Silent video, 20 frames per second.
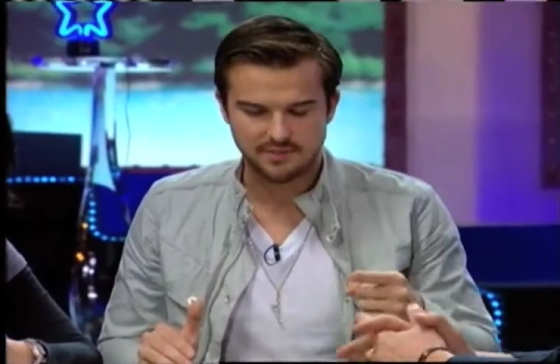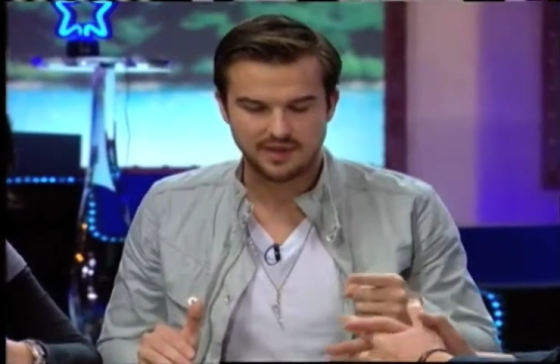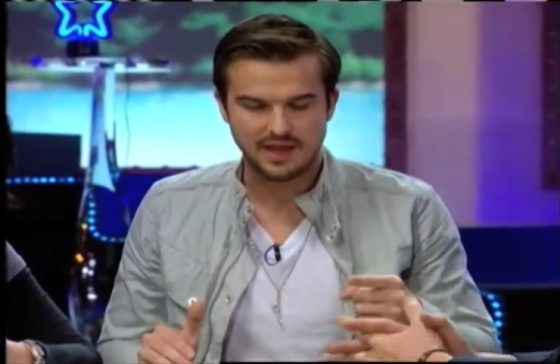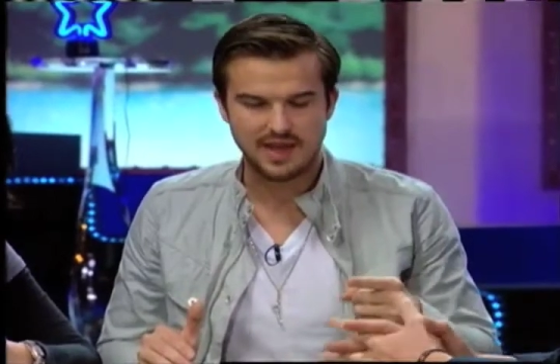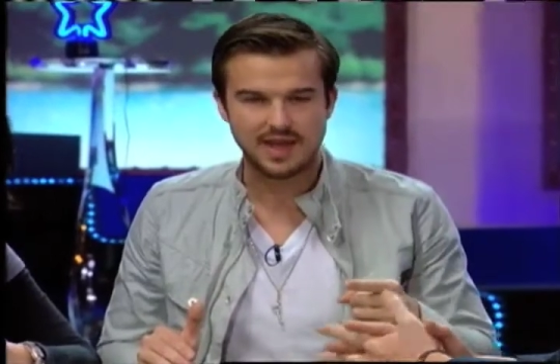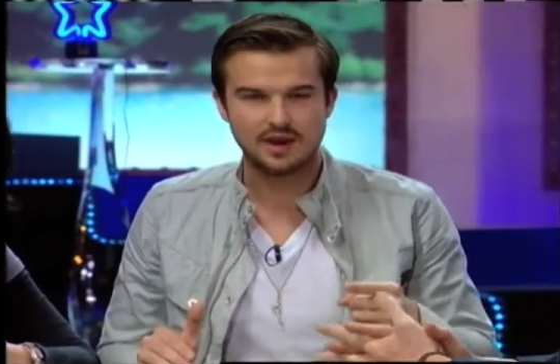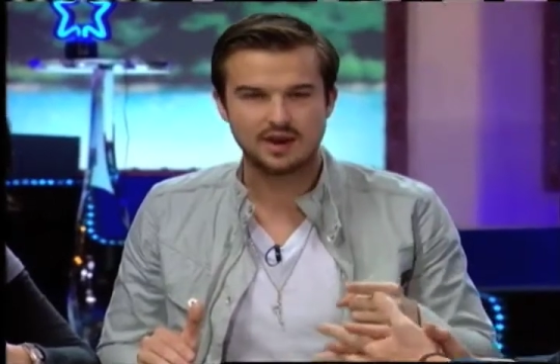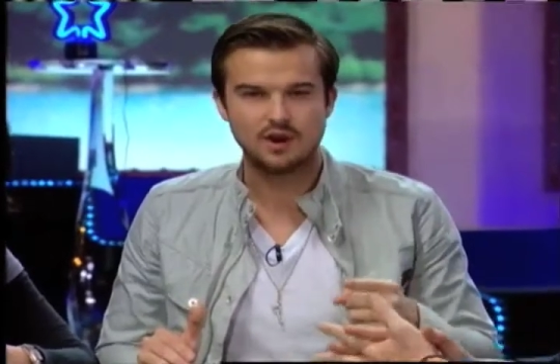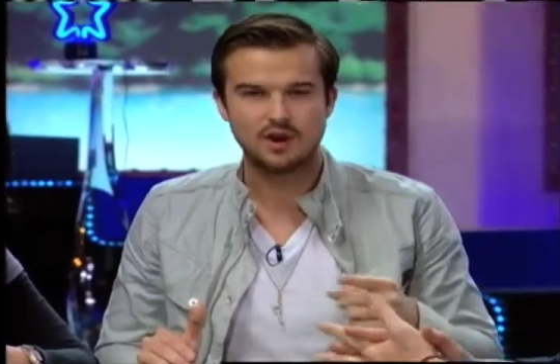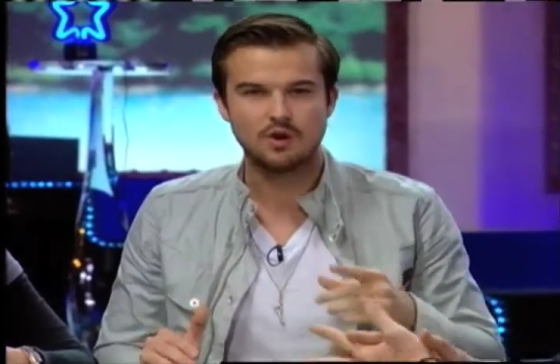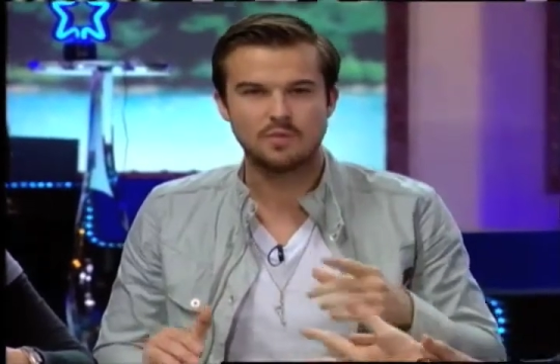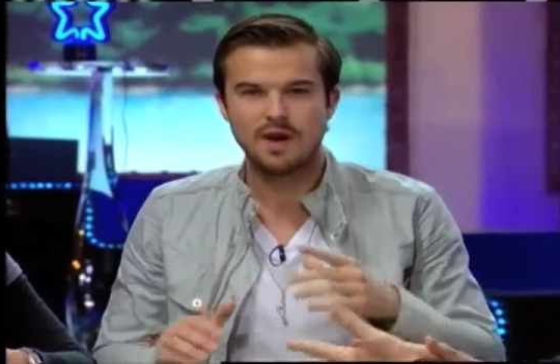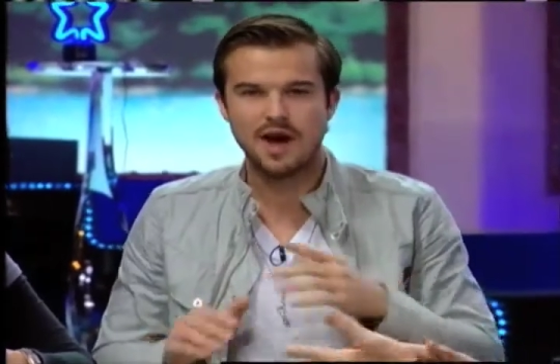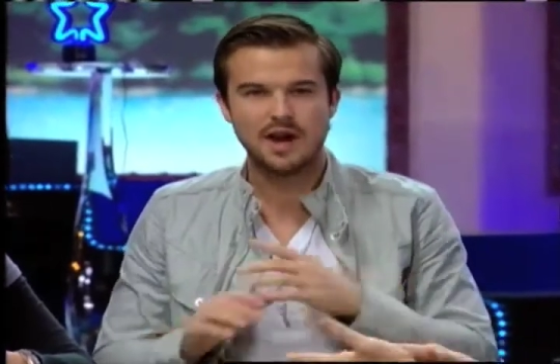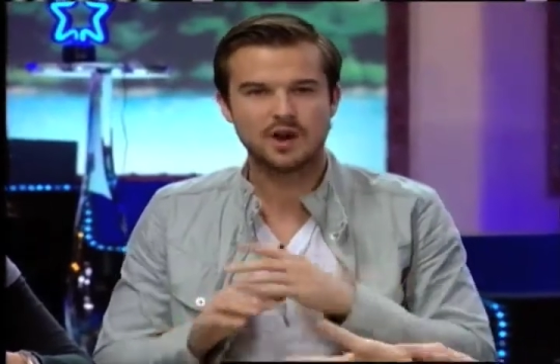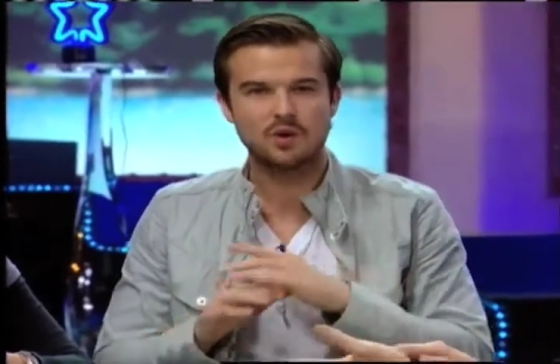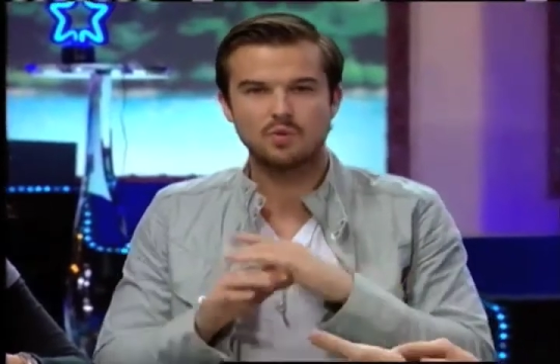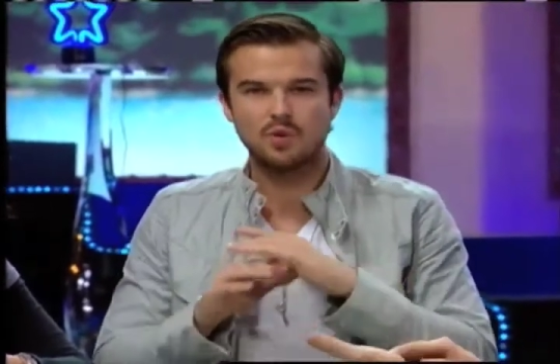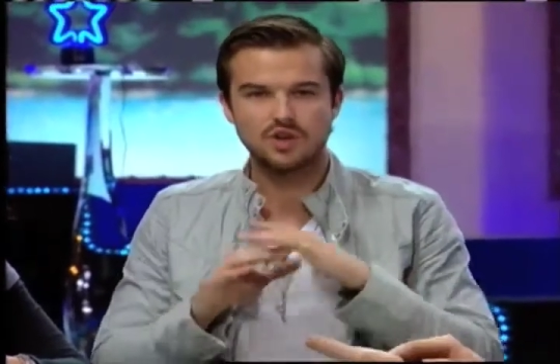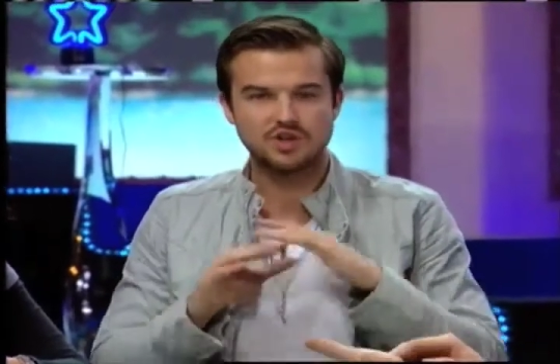And no
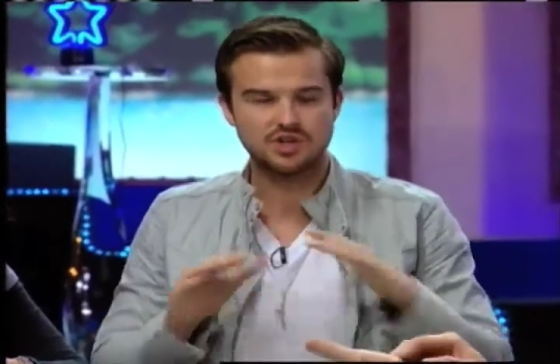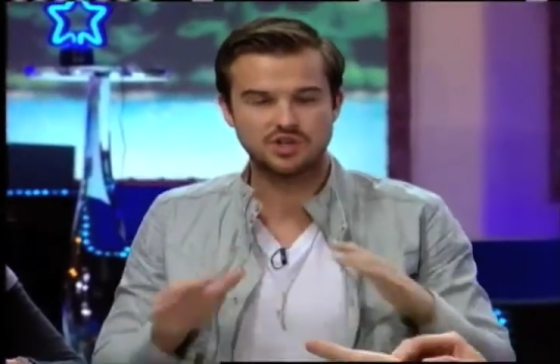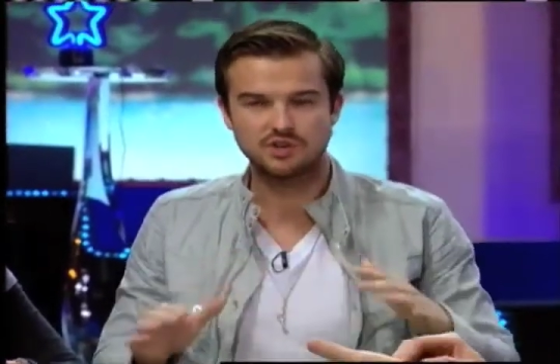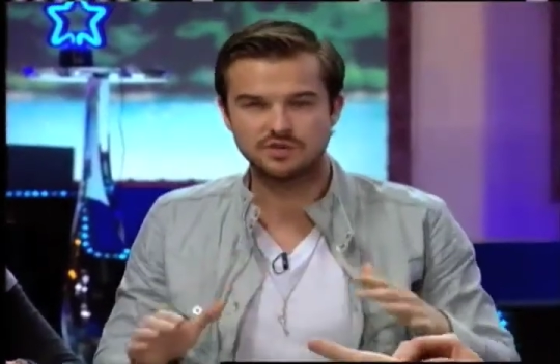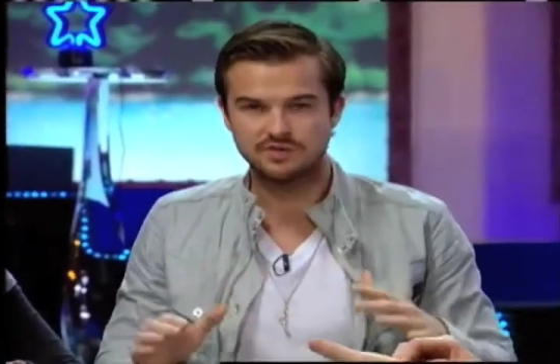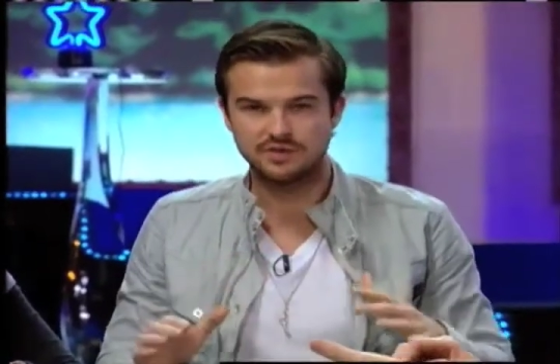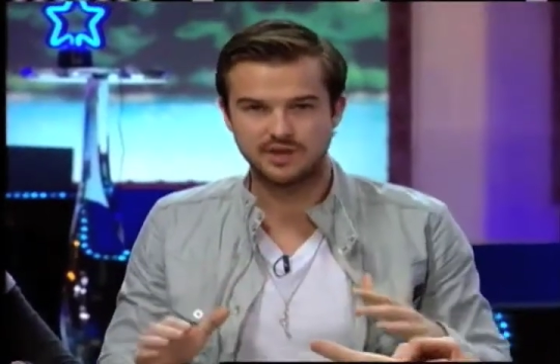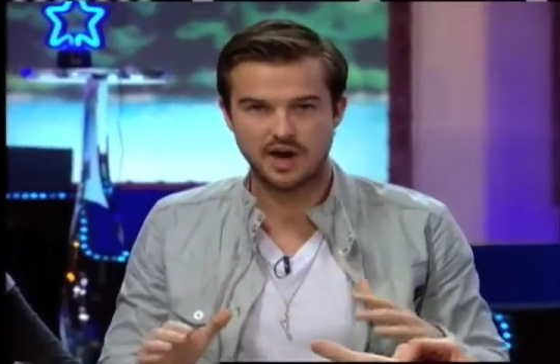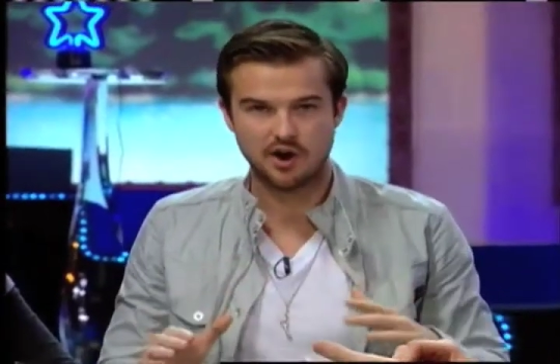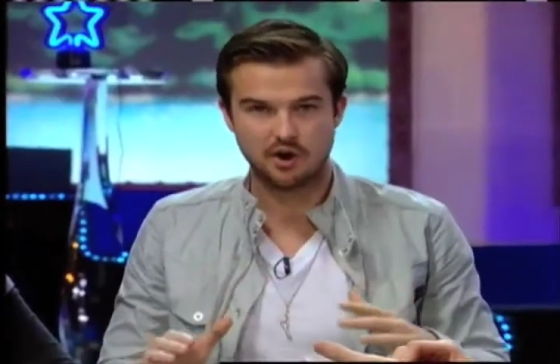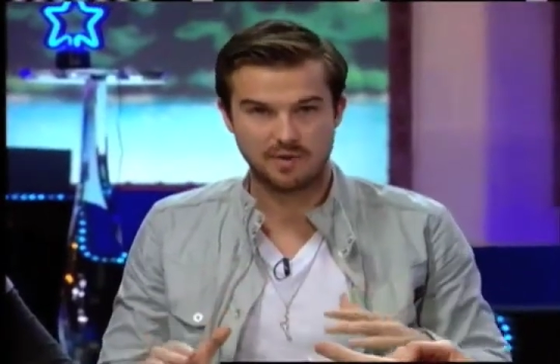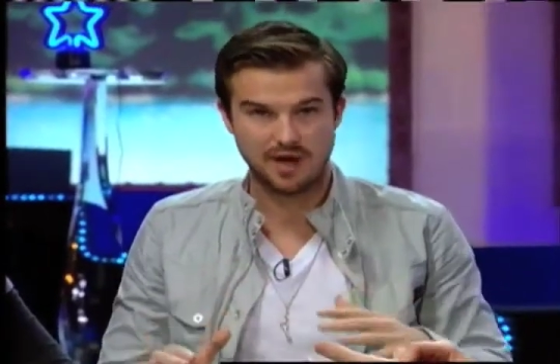matter what you've done,